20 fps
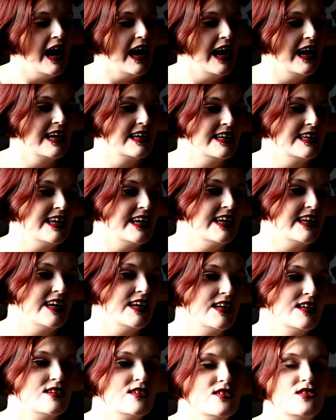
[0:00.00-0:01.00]
and it
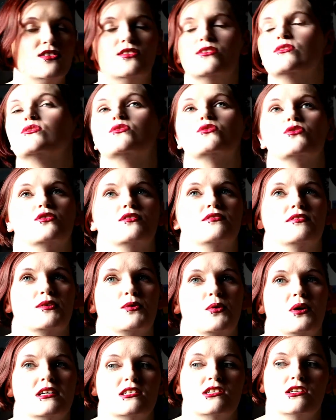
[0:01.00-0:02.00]
is sort of a
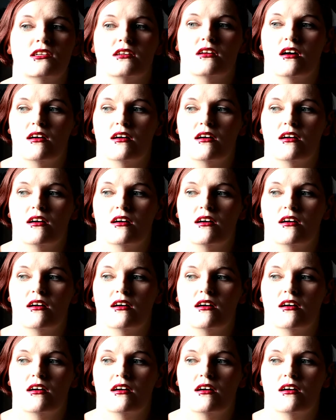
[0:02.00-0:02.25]
question